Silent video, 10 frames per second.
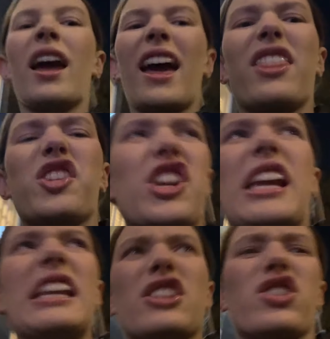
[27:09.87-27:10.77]
And the
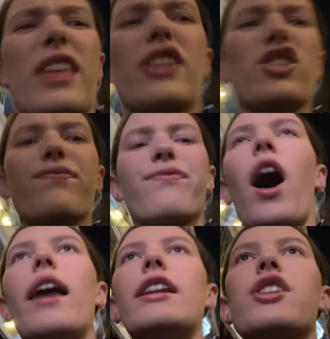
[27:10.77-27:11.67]
jeans,
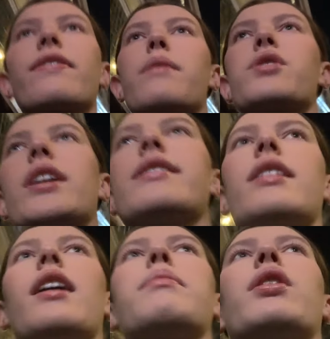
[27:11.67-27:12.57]
I literally have them jeans in
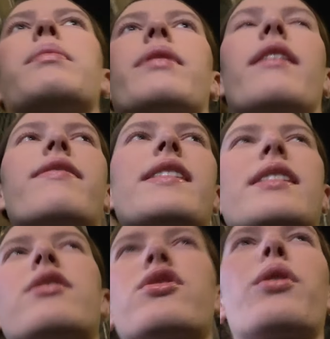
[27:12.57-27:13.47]
light blue, but they
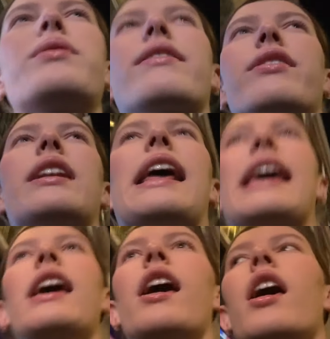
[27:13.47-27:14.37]
fitted so
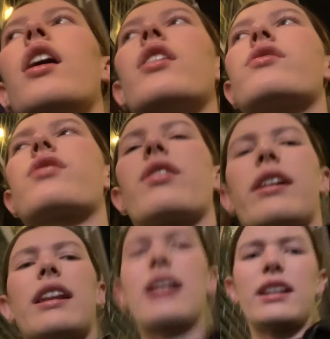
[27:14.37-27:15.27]
differently, so they're
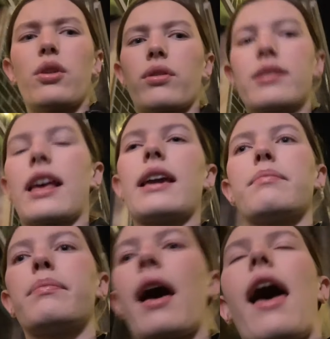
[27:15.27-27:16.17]
clearly not the
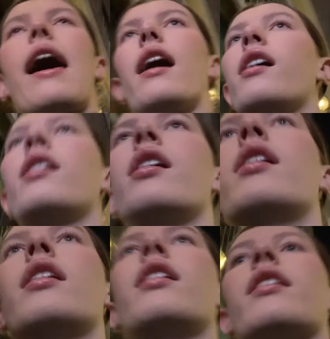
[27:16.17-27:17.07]
same pair
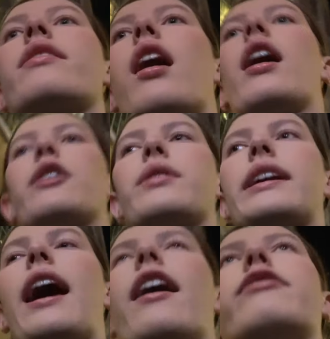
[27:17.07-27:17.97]
that I already
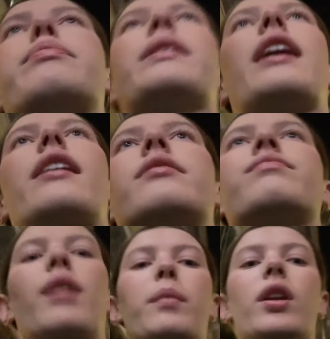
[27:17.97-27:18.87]
have. But yeah,
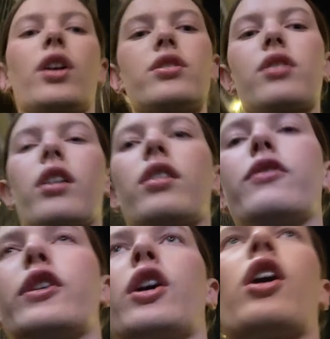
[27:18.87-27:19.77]
I'm gonna go to Zara
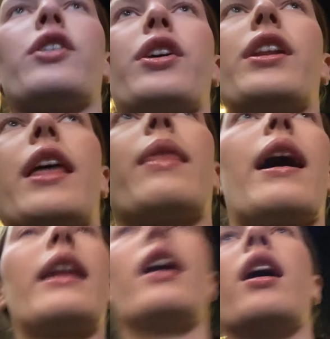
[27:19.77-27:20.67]
Covent Garden and
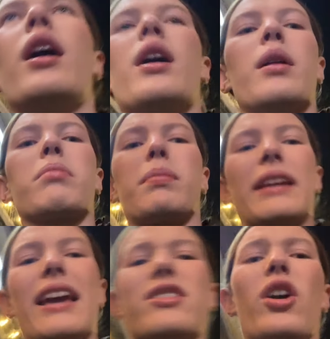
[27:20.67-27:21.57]
then probably
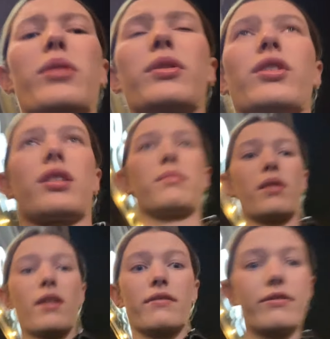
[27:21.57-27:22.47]
head home because I'm
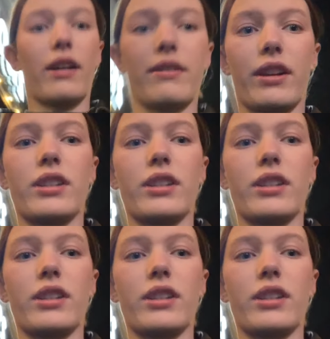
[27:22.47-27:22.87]
very, very